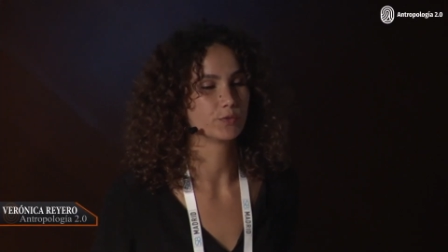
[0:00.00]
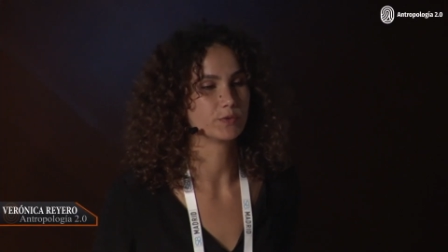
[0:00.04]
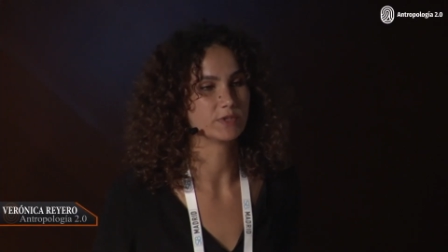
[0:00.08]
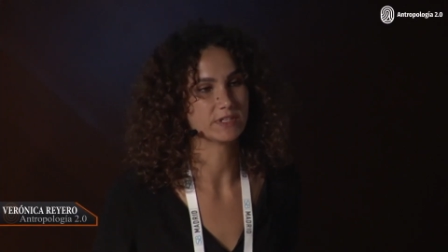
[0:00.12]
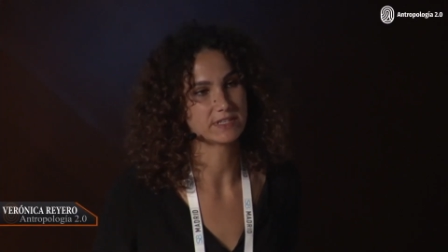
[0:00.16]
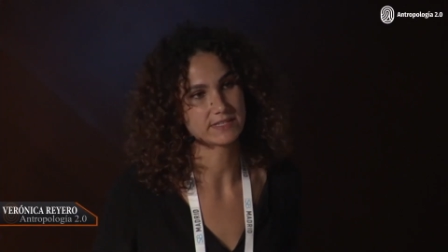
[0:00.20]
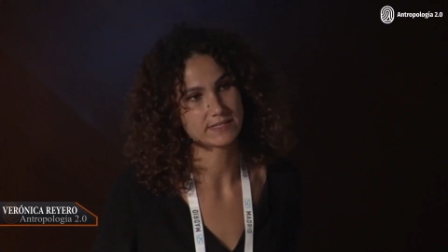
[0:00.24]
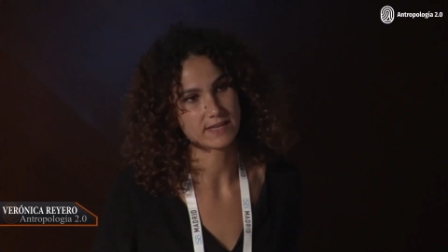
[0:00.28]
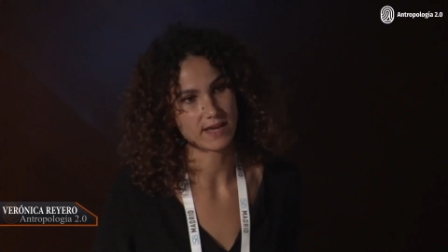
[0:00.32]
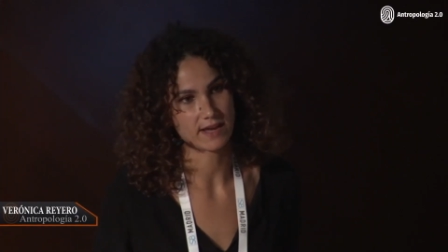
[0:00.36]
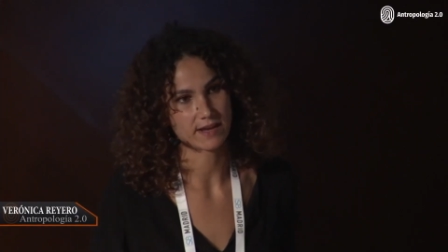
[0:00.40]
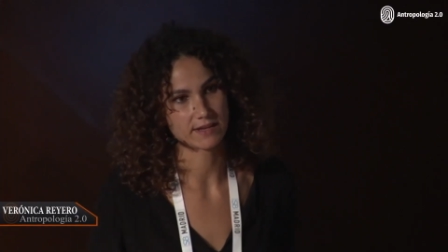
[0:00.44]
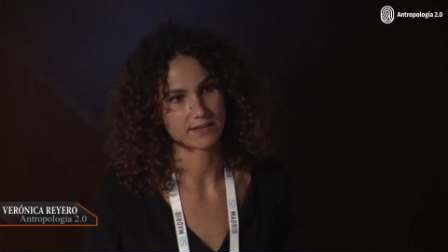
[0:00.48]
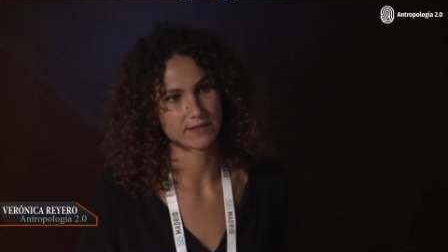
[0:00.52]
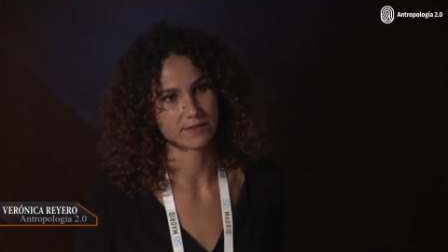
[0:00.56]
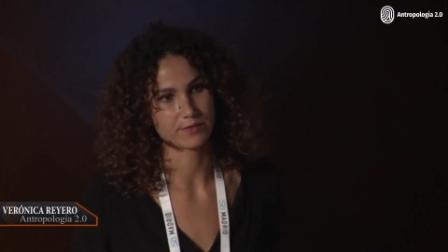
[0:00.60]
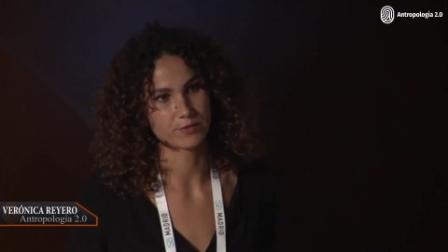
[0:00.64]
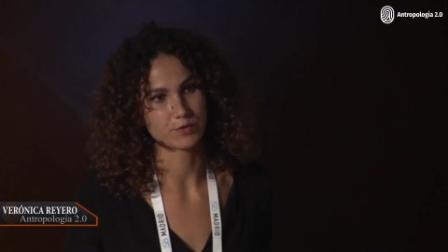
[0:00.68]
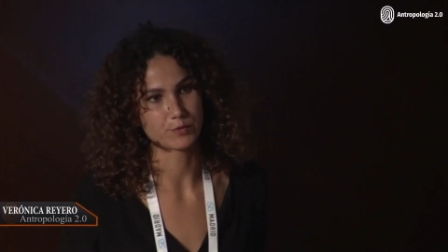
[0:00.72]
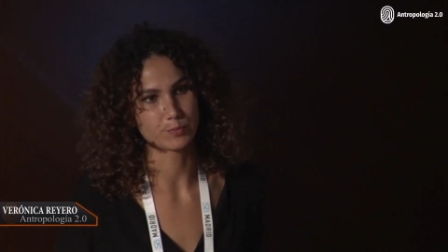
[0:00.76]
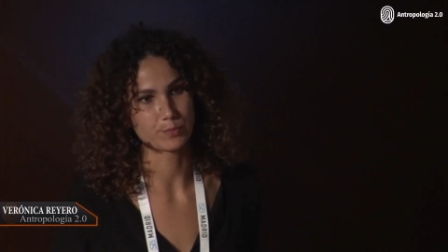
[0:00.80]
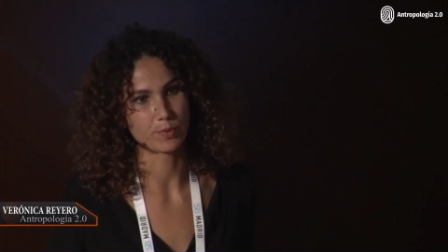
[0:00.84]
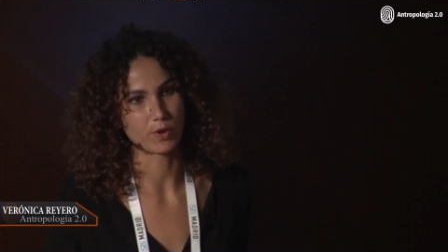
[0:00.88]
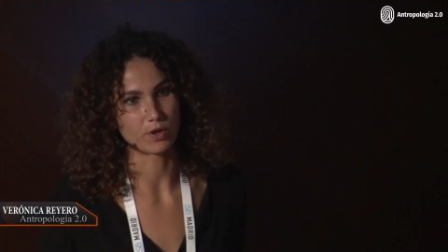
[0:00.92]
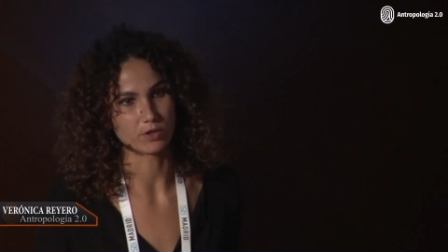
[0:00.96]
design
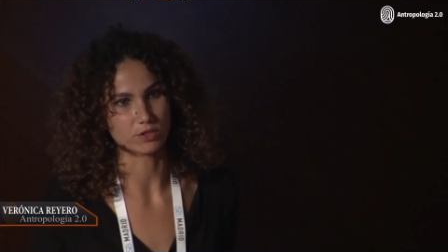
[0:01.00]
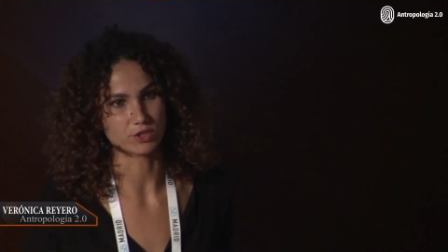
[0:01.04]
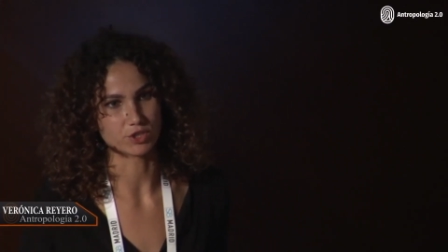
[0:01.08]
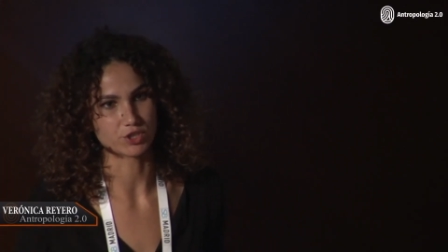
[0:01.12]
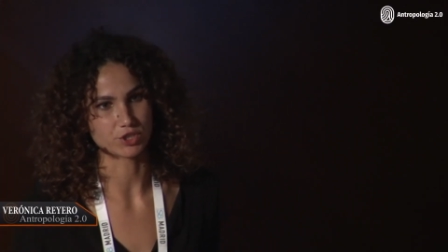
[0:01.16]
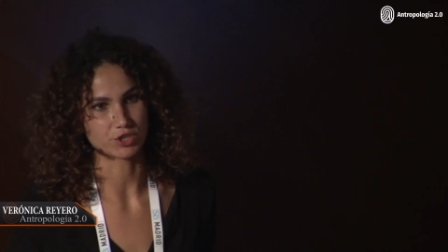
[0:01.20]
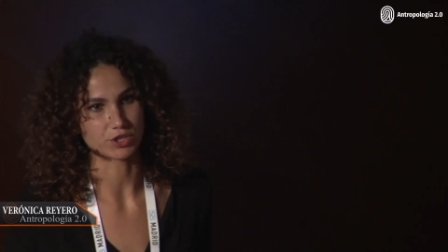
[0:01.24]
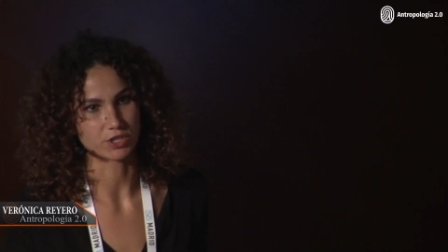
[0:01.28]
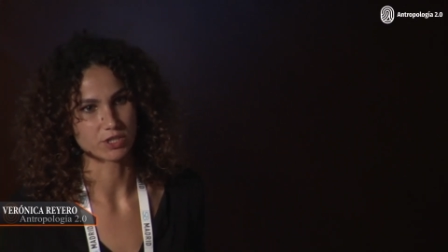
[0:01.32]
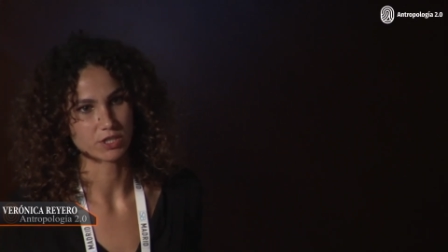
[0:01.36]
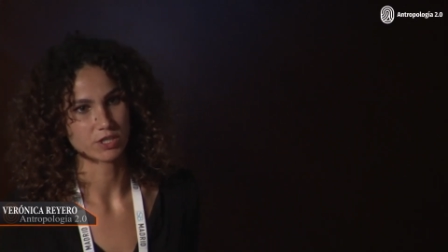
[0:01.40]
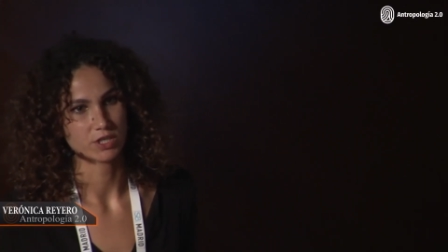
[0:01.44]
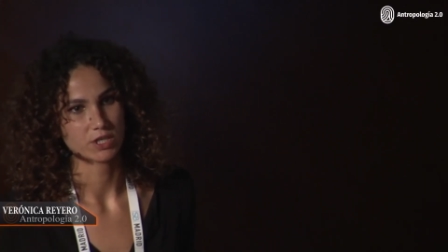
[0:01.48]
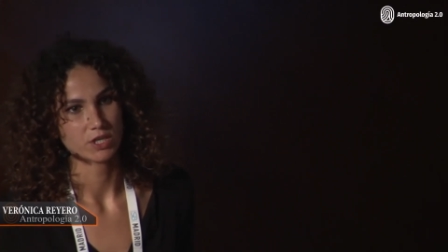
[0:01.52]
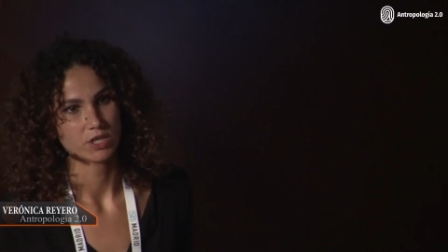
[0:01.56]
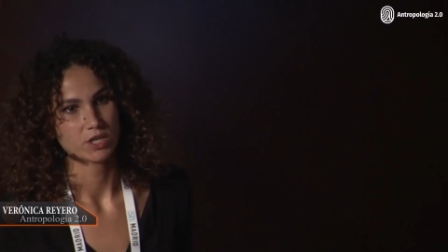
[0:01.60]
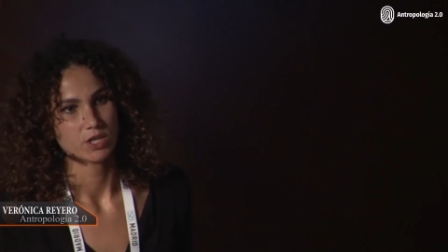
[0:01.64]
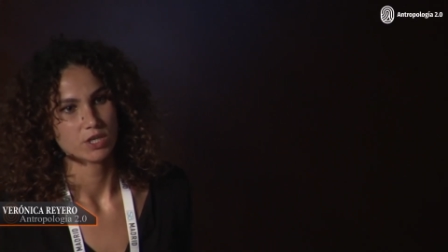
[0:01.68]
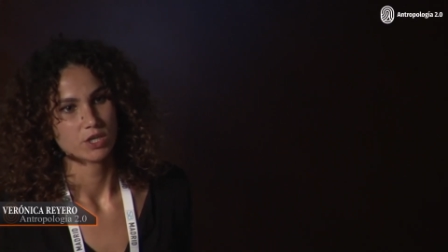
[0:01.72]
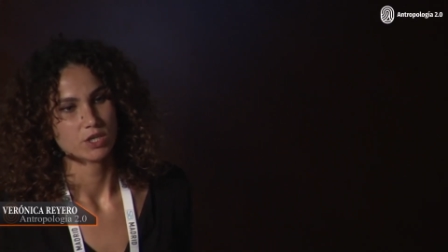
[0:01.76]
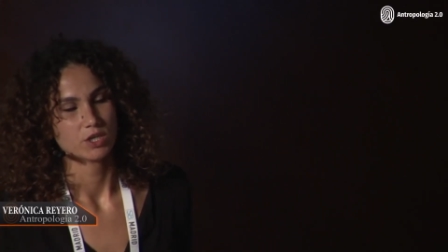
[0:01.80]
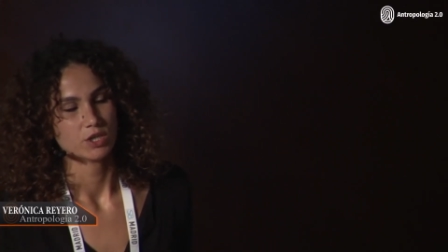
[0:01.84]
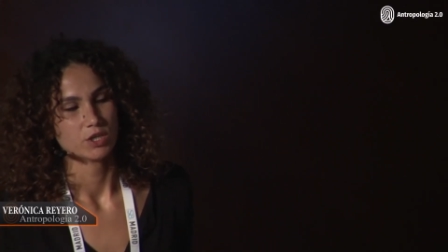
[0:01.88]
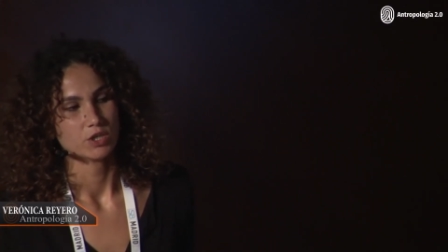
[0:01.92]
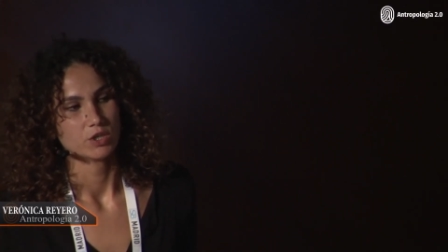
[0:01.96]
anthropology,
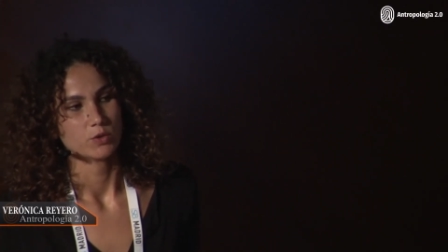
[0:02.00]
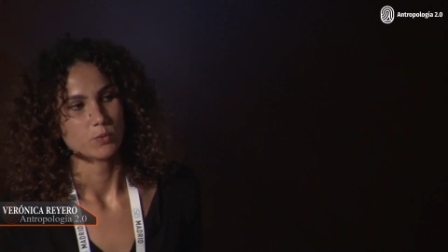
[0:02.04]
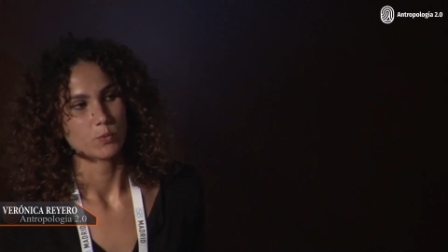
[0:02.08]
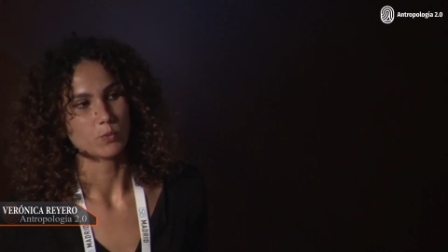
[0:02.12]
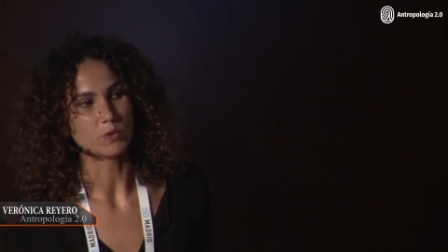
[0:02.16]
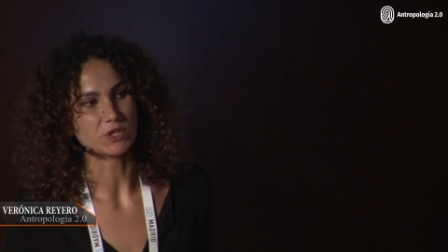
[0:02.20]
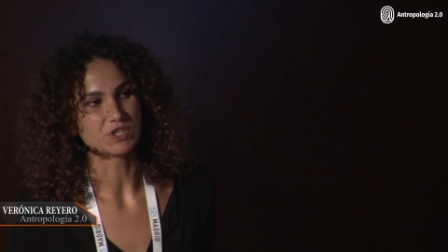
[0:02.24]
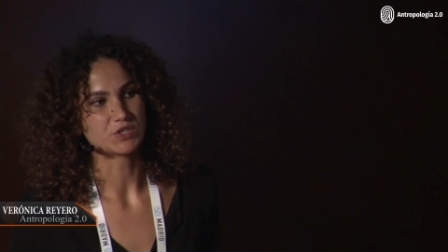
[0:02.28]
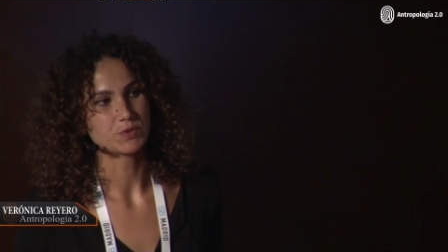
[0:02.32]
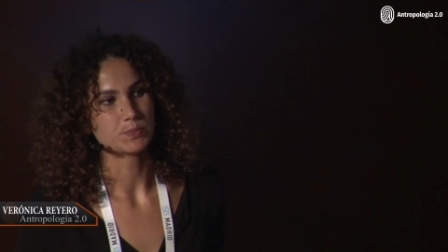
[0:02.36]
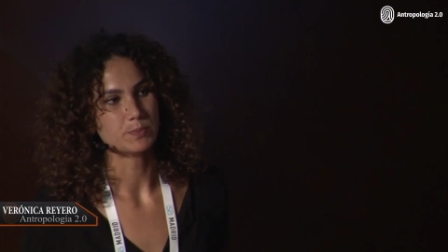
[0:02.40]
which